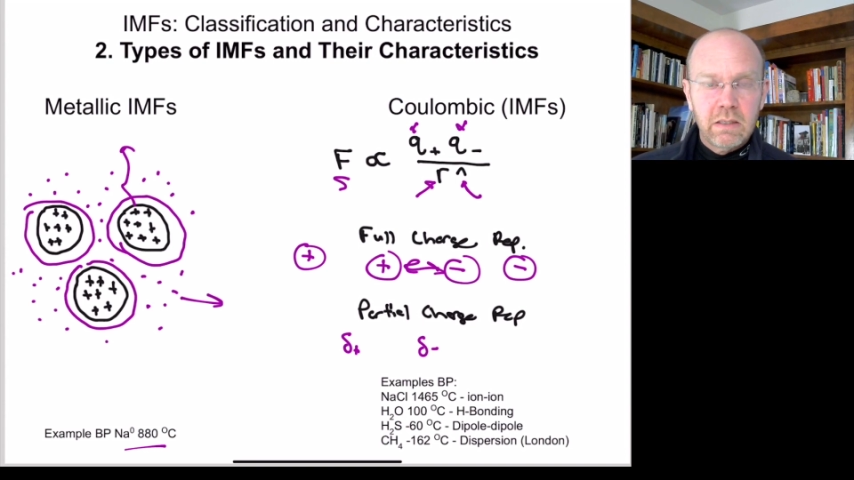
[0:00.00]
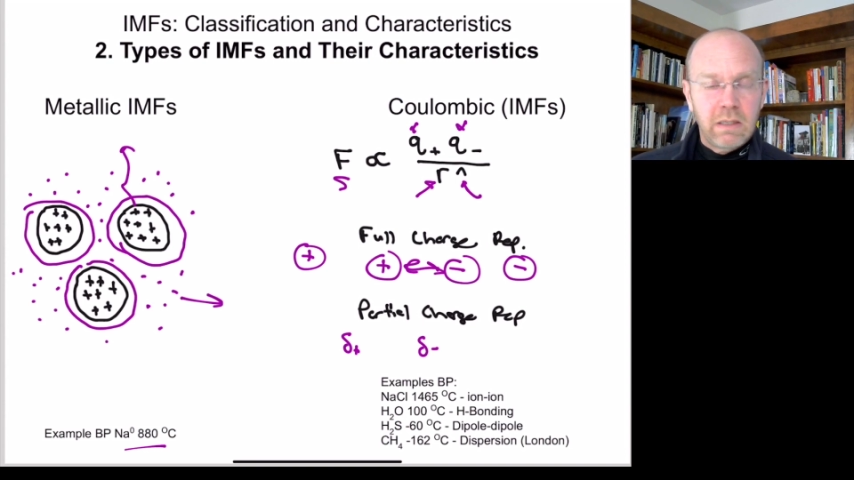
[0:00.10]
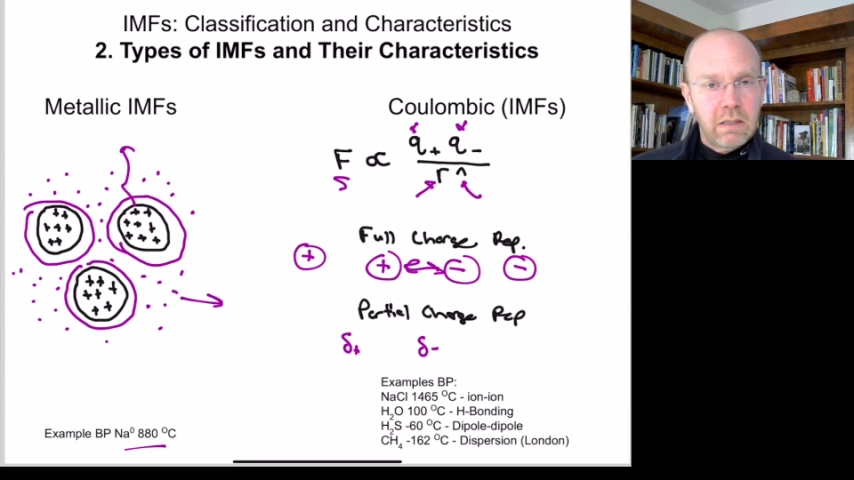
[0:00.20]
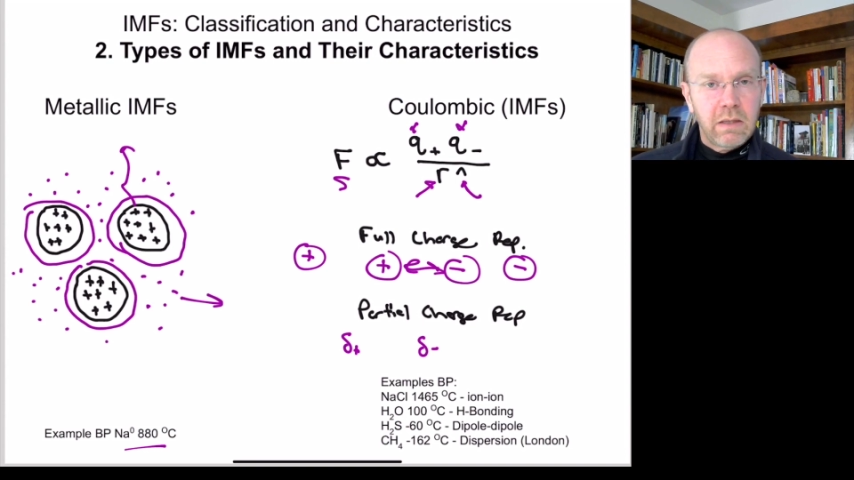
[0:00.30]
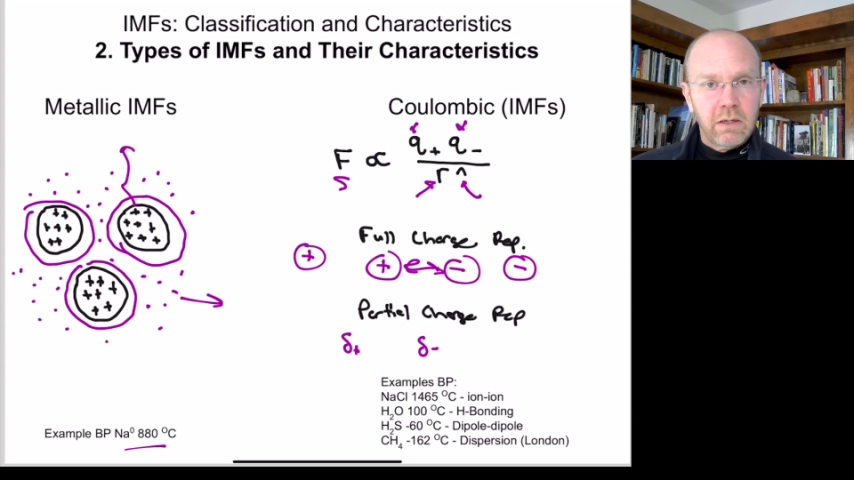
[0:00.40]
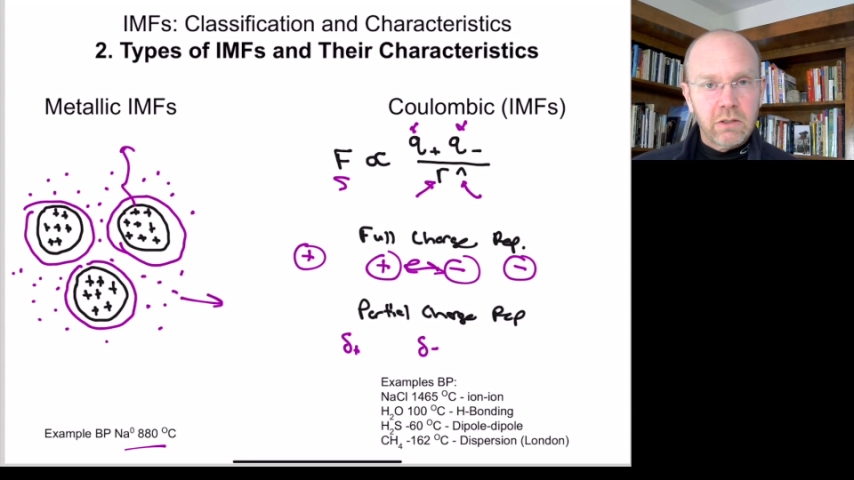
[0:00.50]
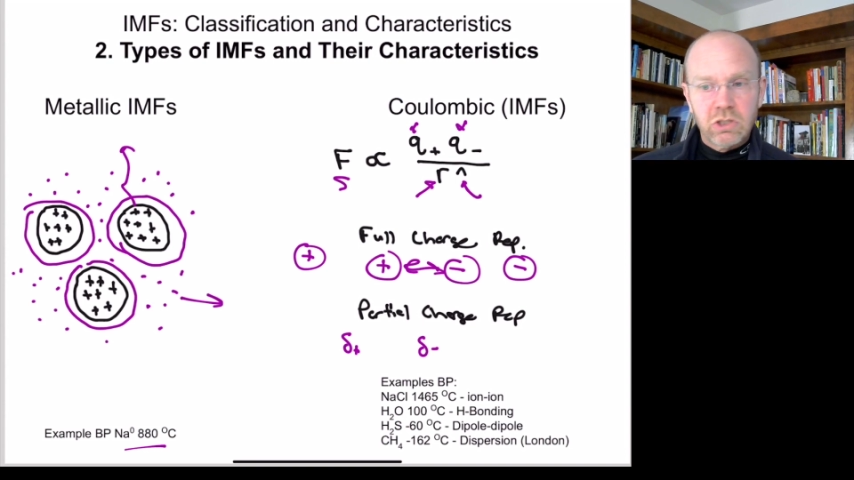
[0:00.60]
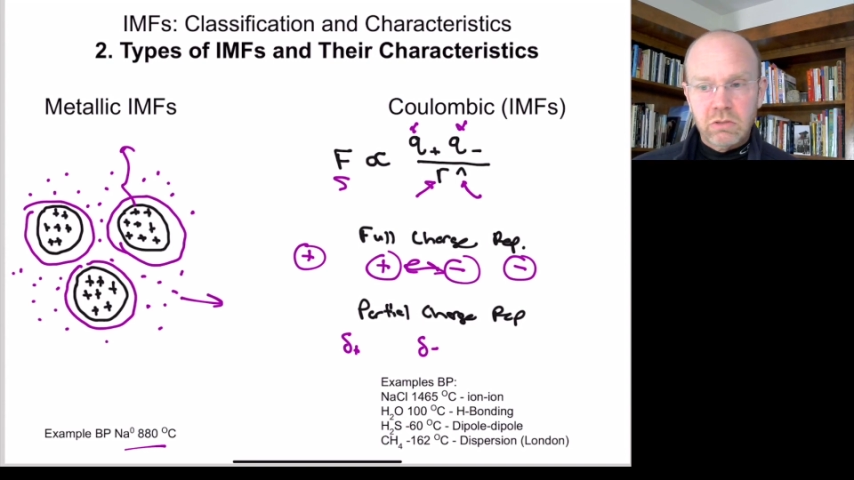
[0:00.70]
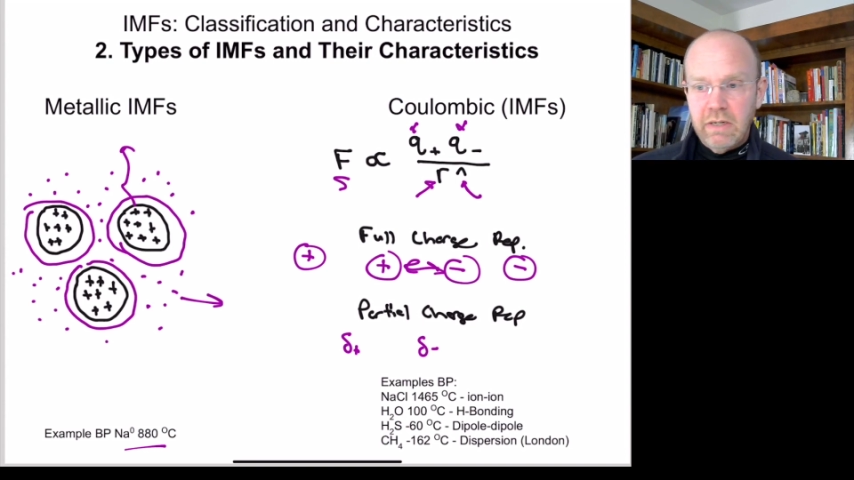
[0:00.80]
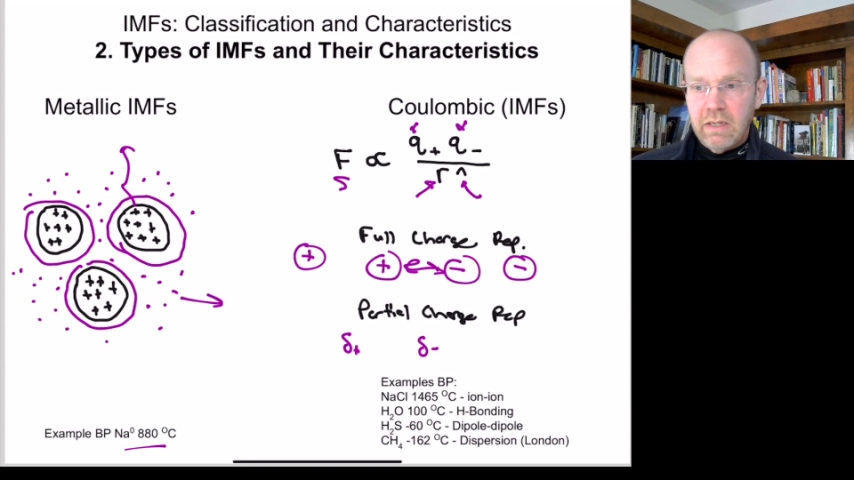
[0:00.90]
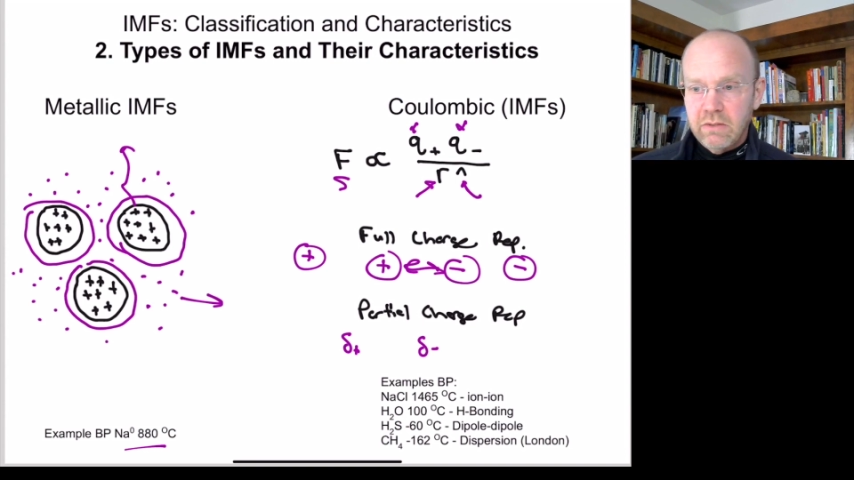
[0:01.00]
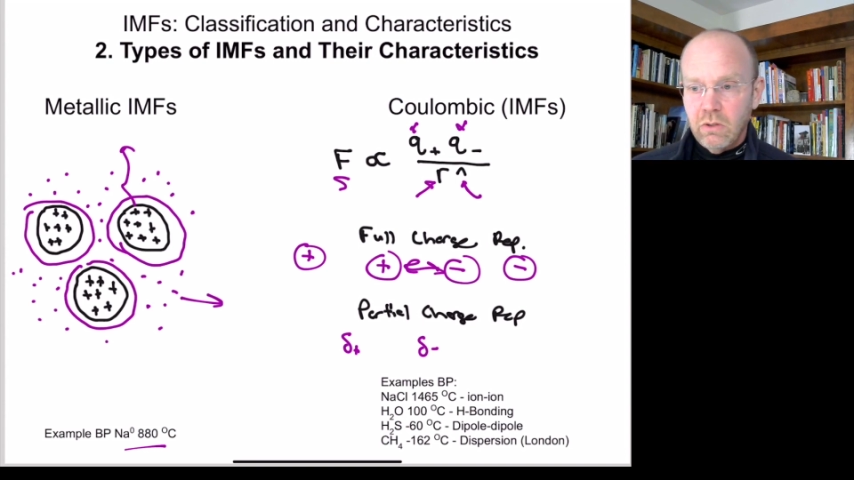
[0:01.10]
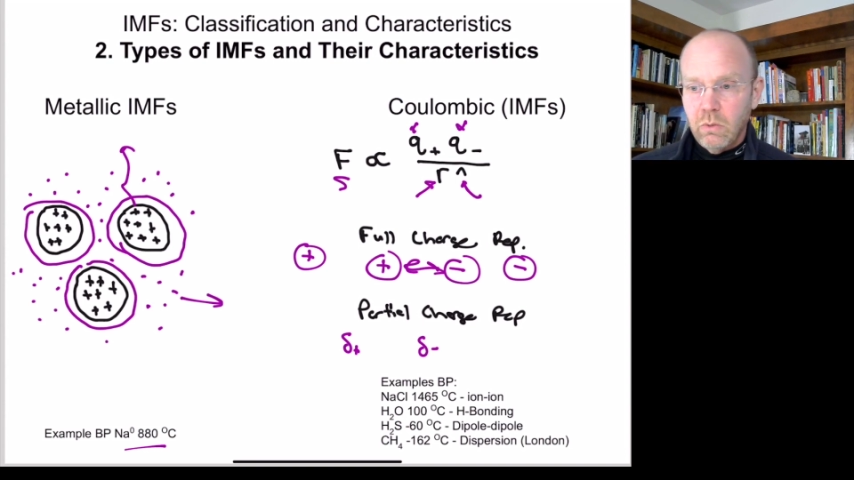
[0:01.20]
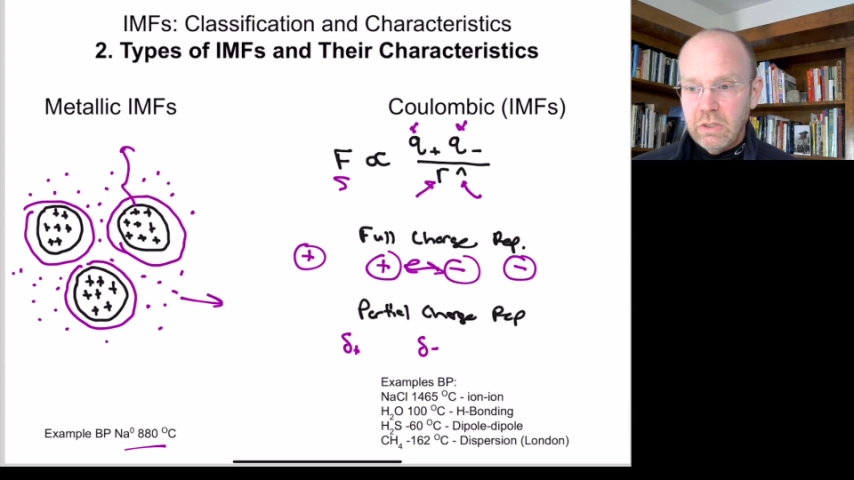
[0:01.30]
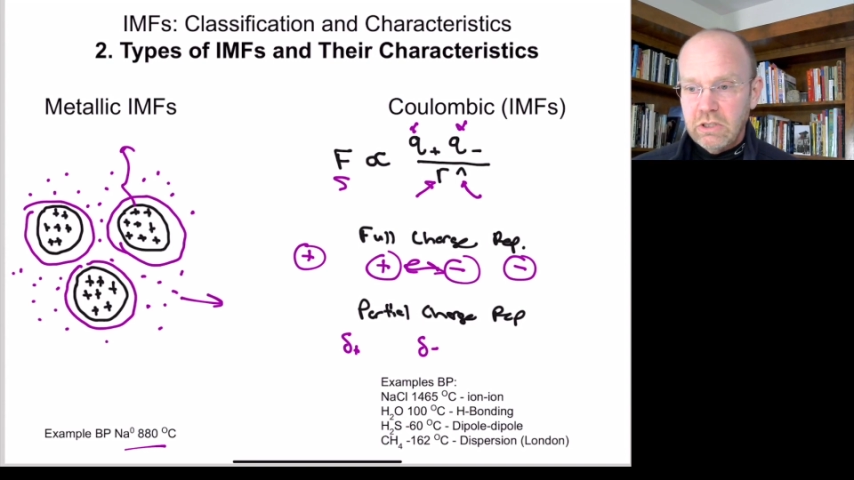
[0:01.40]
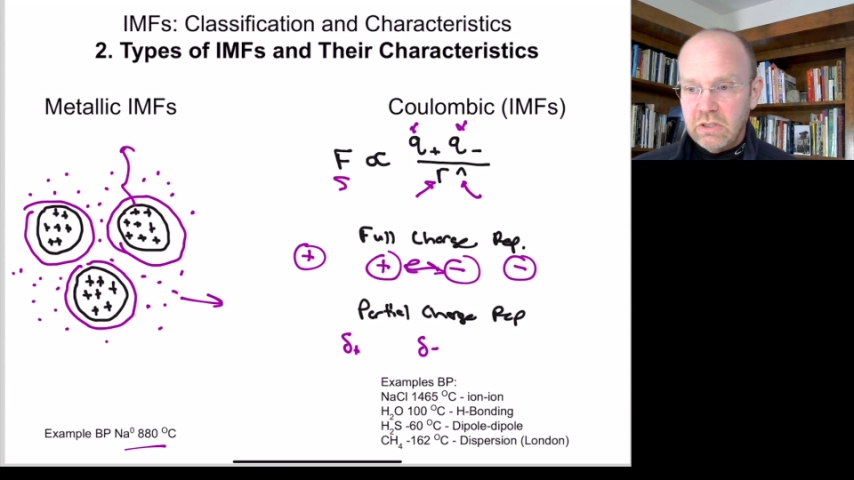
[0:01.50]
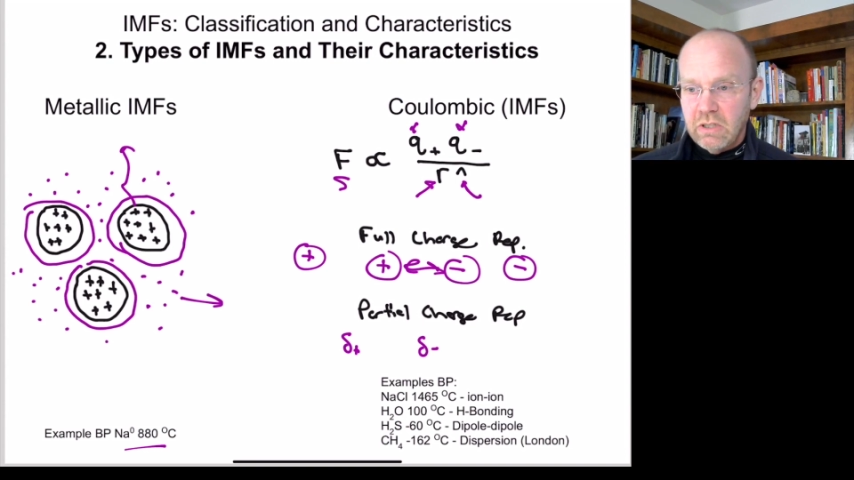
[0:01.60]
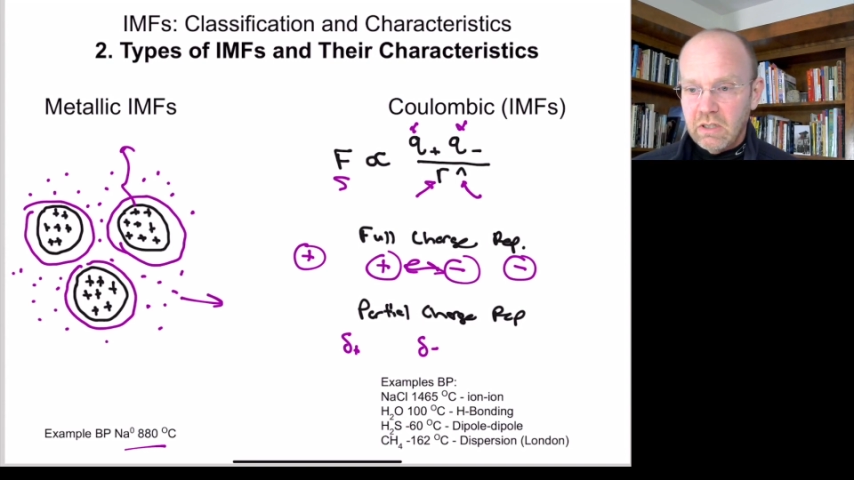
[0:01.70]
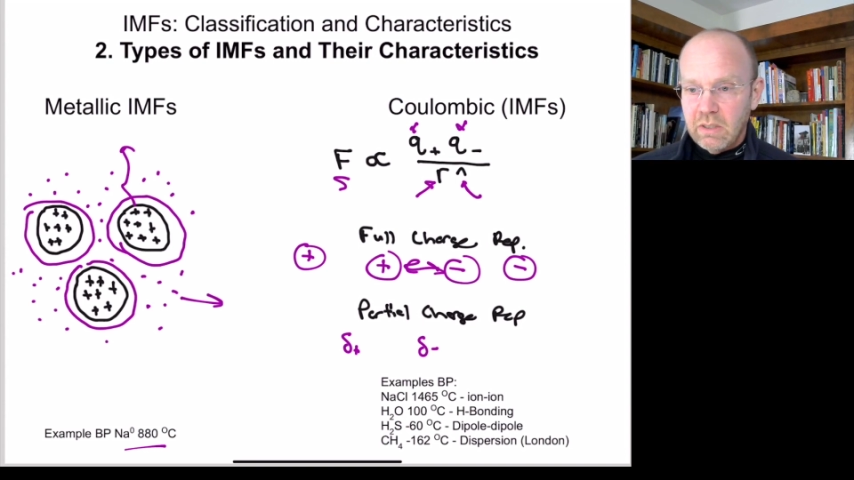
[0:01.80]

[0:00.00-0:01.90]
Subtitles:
in their strength. So we just talked